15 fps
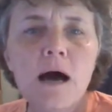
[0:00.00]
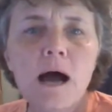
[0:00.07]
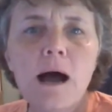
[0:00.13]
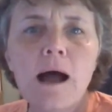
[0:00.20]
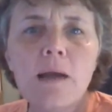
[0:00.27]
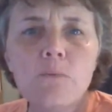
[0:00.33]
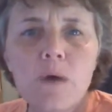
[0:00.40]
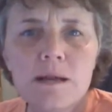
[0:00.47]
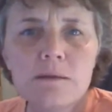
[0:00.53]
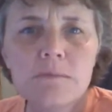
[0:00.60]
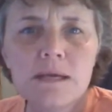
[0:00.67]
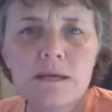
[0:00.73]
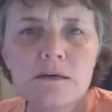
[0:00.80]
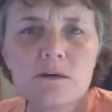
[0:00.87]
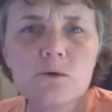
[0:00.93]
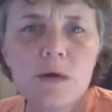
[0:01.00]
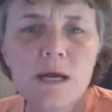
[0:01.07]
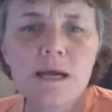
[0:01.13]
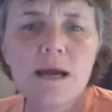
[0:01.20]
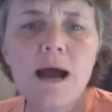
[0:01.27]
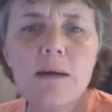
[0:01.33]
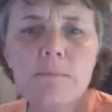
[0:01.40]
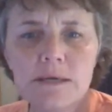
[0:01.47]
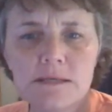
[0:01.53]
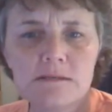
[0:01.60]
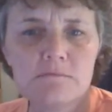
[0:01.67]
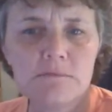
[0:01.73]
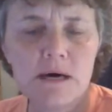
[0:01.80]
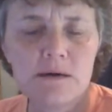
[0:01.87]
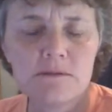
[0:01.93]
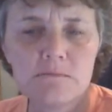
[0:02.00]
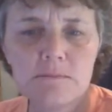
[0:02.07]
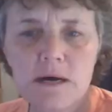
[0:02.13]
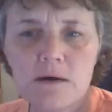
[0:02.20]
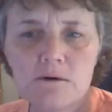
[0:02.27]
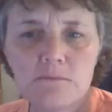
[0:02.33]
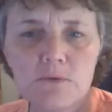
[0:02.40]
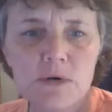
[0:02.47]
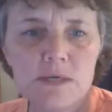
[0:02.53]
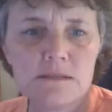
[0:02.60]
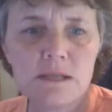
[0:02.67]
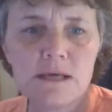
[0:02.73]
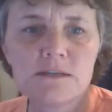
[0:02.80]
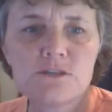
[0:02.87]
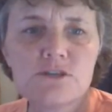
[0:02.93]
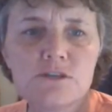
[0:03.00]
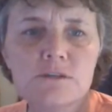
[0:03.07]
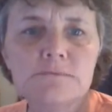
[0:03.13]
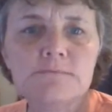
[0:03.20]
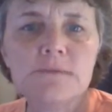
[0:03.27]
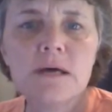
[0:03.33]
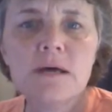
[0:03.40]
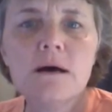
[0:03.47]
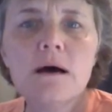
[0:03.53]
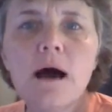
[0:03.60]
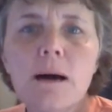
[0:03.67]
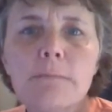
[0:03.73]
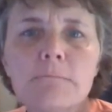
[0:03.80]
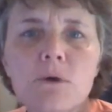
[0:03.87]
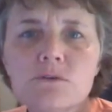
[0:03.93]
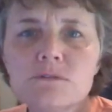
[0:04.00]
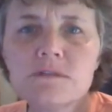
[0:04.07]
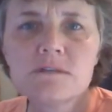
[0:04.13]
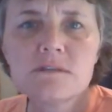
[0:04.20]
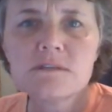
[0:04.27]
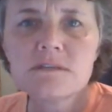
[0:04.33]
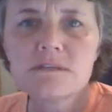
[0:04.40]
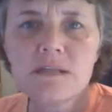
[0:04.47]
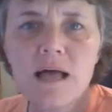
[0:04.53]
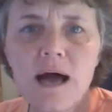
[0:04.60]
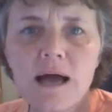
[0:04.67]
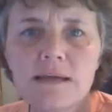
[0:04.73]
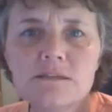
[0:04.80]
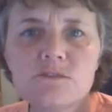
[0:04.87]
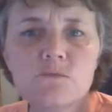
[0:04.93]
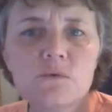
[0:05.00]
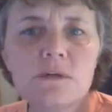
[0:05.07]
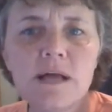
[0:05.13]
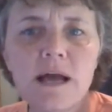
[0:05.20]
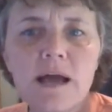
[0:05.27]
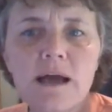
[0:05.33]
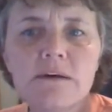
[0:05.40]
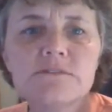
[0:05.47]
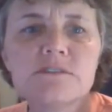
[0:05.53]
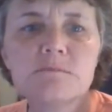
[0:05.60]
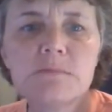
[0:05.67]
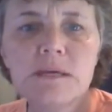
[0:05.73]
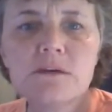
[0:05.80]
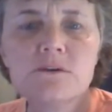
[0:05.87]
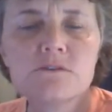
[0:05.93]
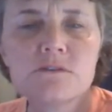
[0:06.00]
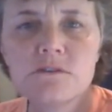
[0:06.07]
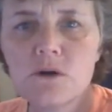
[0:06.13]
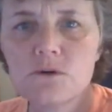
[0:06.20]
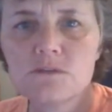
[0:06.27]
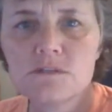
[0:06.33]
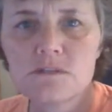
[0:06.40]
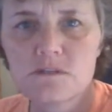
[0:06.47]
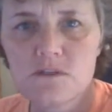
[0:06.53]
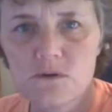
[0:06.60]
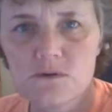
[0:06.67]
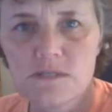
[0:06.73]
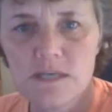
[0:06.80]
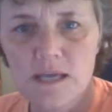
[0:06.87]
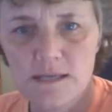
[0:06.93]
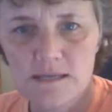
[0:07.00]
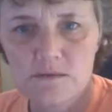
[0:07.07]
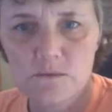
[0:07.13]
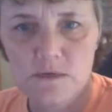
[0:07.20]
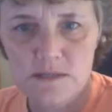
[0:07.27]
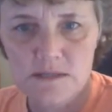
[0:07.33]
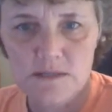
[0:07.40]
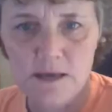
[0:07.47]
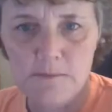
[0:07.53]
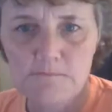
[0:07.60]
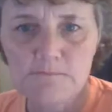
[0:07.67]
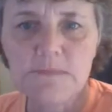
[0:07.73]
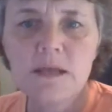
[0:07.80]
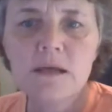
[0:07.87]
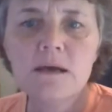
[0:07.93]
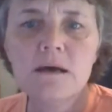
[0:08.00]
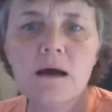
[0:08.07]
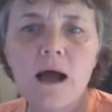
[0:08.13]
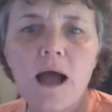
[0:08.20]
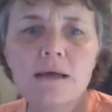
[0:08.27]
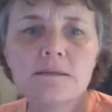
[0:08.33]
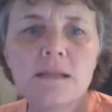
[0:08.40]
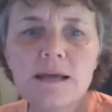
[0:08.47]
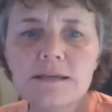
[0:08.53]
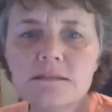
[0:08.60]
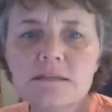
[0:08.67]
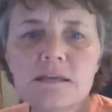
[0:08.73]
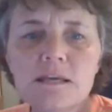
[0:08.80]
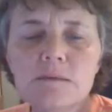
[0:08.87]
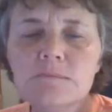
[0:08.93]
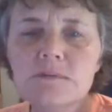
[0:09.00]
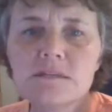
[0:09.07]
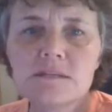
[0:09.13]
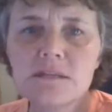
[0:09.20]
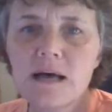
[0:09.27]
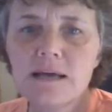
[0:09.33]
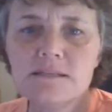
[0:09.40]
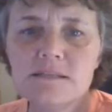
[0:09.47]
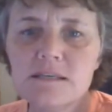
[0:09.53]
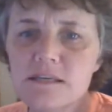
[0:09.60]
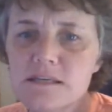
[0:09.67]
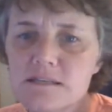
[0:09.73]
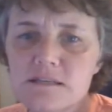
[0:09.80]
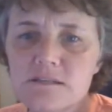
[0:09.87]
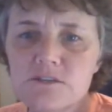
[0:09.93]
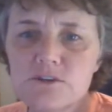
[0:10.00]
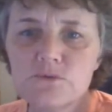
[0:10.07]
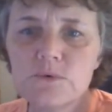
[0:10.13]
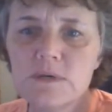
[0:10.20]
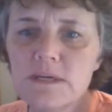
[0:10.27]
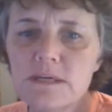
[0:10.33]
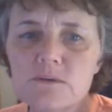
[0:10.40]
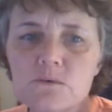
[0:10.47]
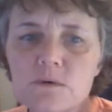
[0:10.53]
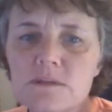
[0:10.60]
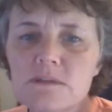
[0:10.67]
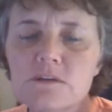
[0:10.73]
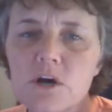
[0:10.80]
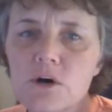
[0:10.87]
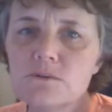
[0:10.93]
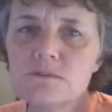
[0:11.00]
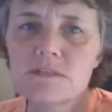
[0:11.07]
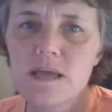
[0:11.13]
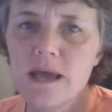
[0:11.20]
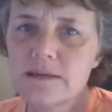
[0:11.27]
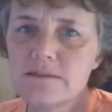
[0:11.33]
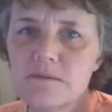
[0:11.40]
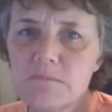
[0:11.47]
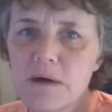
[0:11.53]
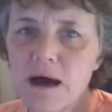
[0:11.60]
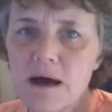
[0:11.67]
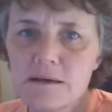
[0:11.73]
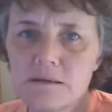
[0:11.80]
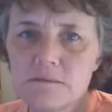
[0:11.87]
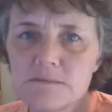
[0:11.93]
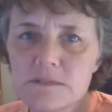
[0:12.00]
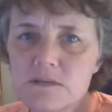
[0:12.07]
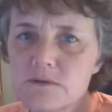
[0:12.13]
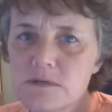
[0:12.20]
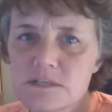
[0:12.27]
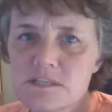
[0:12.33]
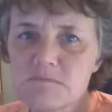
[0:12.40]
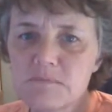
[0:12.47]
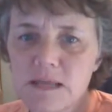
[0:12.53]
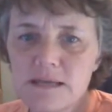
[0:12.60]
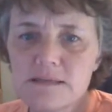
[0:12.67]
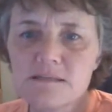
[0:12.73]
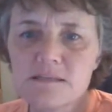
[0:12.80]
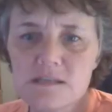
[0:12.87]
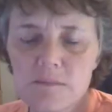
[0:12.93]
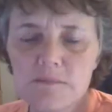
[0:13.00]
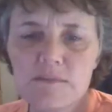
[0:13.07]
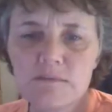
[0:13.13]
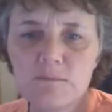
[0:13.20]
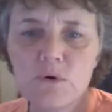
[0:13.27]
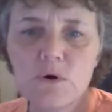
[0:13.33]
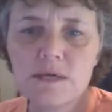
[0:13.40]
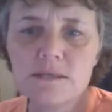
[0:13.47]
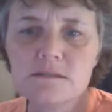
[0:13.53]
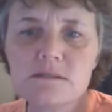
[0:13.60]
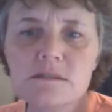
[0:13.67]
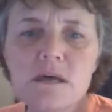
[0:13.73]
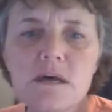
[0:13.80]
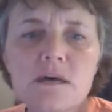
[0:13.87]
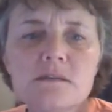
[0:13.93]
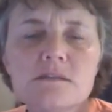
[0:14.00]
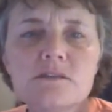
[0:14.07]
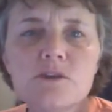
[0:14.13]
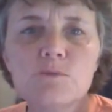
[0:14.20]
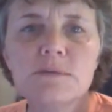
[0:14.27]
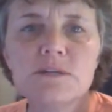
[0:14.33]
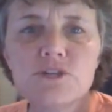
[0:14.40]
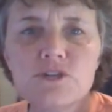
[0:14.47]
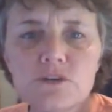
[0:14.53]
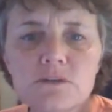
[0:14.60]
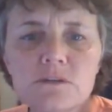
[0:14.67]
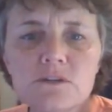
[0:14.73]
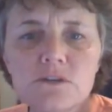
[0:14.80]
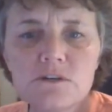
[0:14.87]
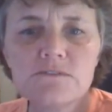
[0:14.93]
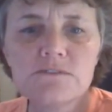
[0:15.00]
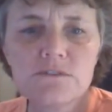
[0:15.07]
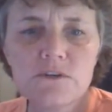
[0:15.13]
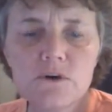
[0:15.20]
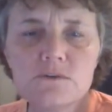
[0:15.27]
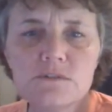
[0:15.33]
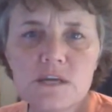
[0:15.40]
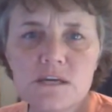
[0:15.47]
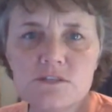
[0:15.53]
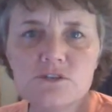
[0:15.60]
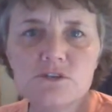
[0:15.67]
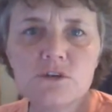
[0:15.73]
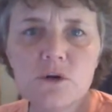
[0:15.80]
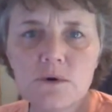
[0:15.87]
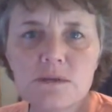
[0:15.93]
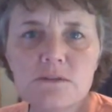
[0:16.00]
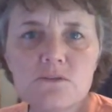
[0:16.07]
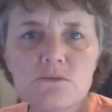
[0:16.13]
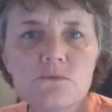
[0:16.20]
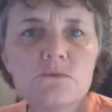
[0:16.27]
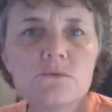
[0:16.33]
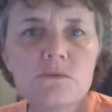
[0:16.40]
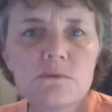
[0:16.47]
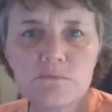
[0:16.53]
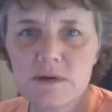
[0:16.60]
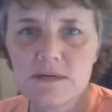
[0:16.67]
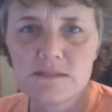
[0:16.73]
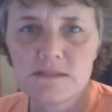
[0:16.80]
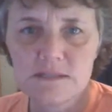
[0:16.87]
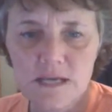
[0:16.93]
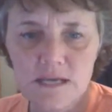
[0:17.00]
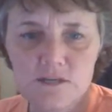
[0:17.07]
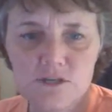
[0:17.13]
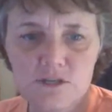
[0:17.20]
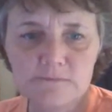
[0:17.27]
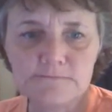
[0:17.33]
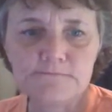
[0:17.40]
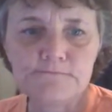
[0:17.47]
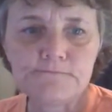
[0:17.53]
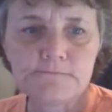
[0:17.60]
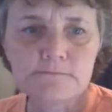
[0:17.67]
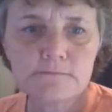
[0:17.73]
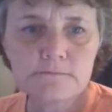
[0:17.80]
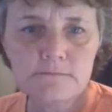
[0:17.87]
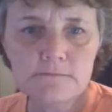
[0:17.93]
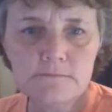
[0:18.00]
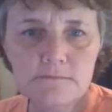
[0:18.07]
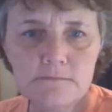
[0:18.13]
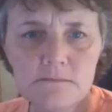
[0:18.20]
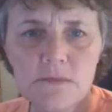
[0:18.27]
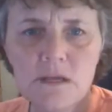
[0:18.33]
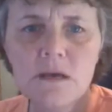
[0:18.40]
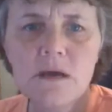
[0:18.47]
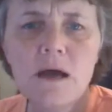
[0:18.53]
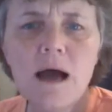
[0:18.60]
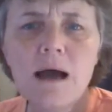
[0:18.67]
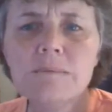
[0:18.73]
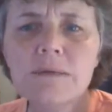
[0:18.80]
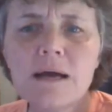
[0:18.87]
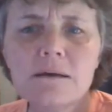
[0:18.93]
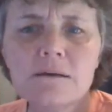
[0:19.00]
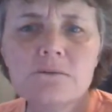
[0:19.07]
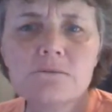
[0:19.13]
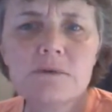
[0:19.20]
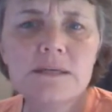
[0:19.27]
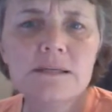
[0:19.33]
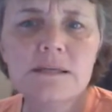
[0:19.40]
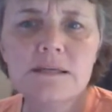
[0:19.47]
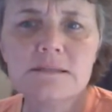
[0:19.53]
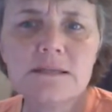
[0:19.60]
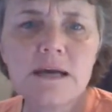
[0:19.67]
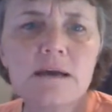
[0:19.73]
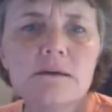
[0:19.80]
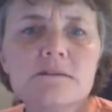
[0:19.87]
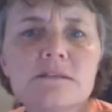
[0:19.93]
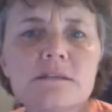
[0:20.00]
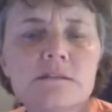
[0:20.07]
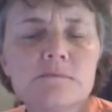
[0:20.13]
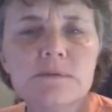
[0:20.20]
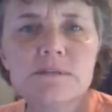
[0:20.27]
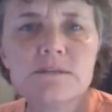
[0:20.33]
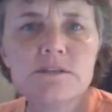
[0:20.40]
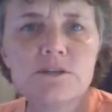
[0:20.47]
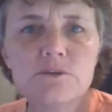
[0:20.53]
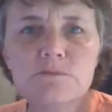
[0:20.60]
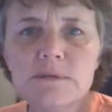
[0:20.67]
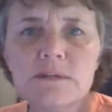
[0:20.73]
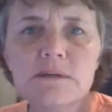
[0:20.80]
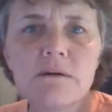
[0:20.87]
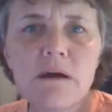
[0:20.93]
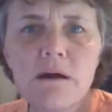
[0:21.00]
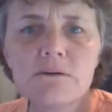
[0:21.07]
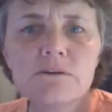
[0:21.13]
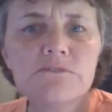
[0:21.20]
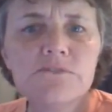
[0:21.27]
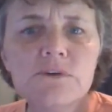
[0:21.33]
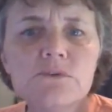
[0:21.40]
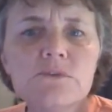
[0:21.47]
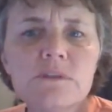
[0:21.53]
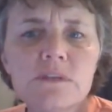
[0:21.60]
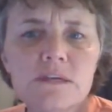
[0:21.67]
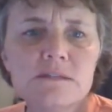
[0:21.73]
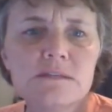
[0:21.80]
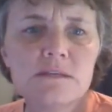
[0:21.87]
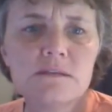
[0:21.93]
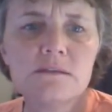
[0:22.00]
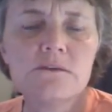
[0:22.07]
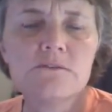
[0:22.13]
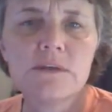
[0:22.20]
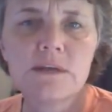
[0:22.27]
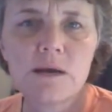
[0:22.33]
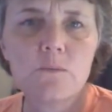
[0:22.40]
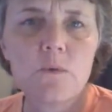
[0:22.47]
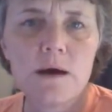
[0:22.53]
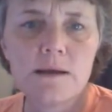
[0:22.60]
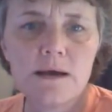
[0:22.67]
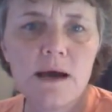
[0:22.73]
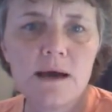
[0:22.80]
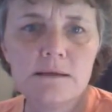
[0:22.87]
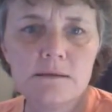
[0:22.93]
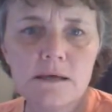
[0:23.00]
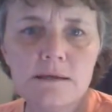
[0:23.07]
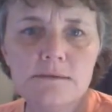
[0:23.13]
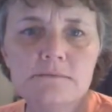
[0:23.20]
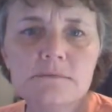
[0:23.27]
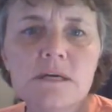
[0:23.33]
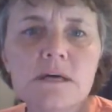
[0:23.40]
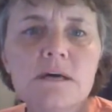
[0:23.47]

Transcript: I want to make a quick comment about the PowerPoint lecture. Most of the slides will have speaker's notes associated with them. I like to keep the slides easy to read with notes at the bottom to explain some of the points, so be sure to look for those as you're going through the presentation. I'm not going to read the entire syllabus to you, but there are a few things in there that I want to highlight.